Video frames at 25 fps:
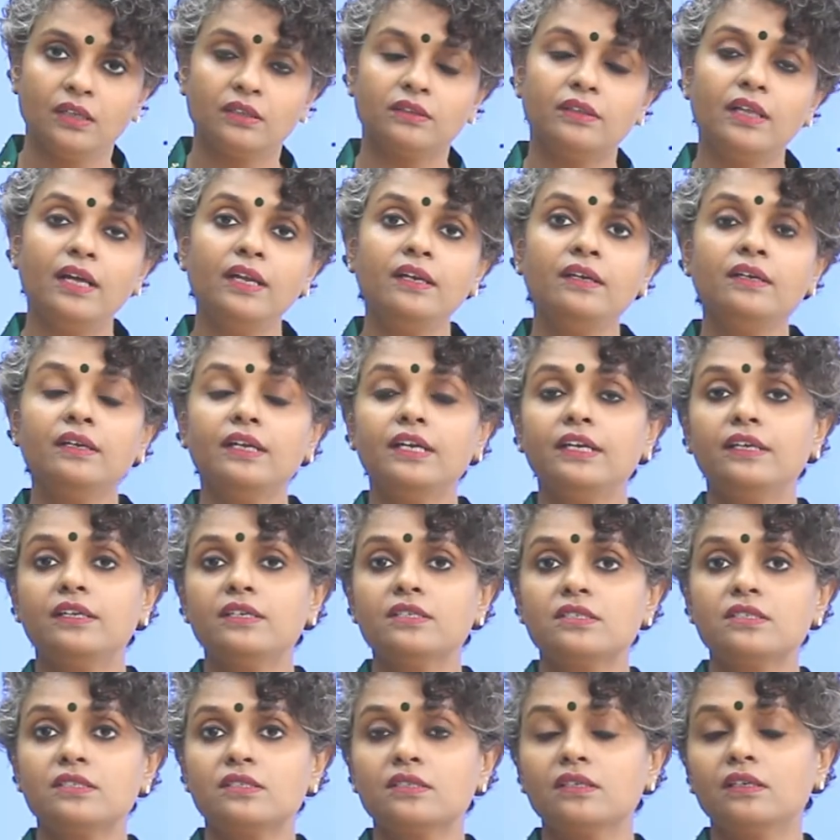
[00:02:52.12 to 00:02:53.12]
then it
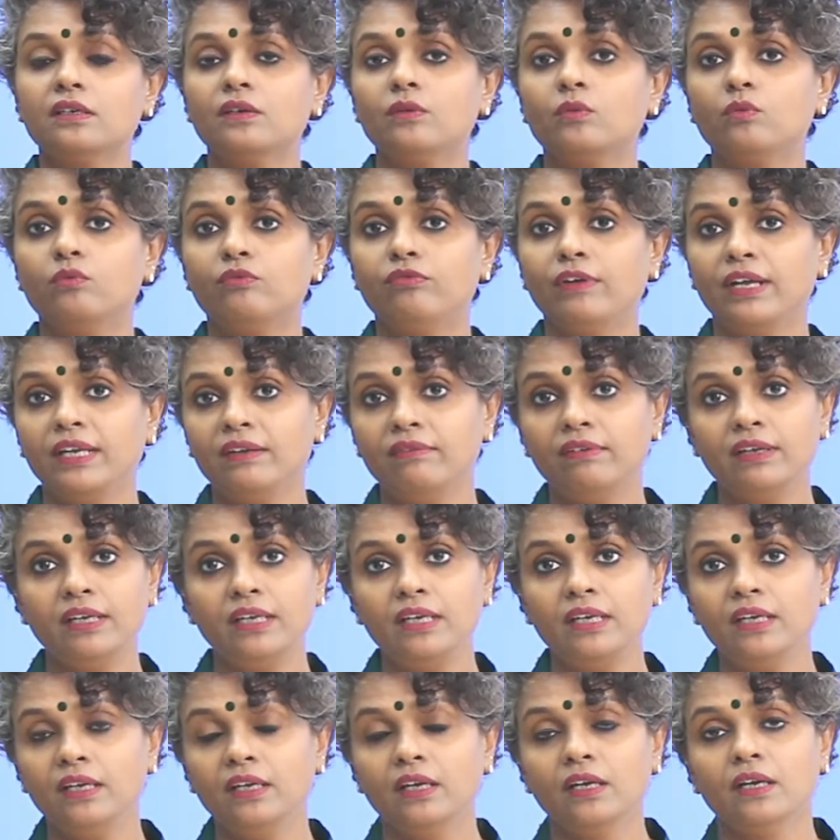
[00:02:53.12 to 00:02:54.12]
is uh, very
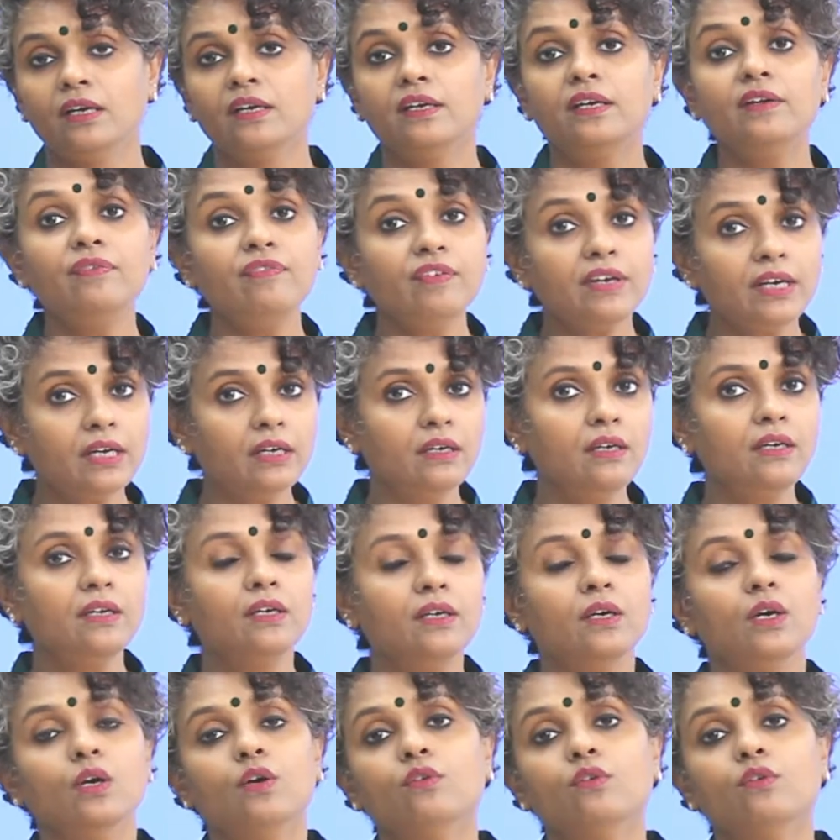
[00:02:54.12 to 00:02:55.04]
very difficult